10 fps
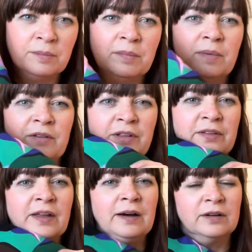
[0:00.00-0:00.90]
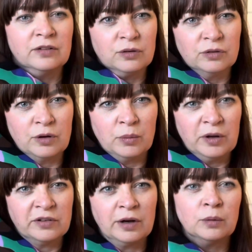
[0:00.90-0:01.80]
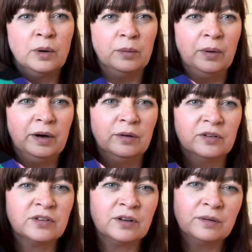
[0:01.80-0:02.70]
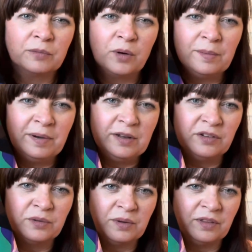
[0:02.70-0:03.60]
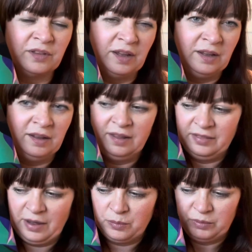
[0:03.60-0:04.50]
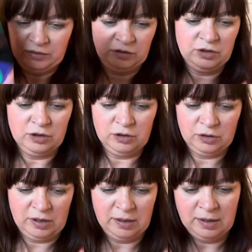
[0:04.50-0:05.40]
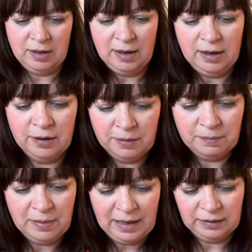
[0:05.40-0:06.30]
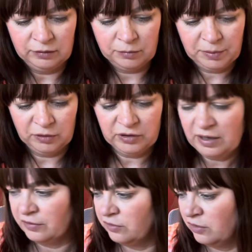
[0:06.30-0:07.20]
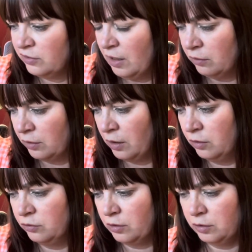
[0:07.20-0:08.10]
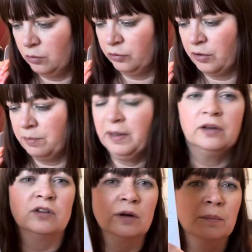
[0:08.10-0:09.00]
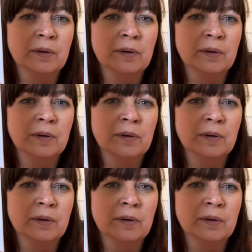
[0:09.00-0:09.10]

I think that has also worked out quite well, so I'm quite pleased with that one too. And because I had the discount code, I also picked up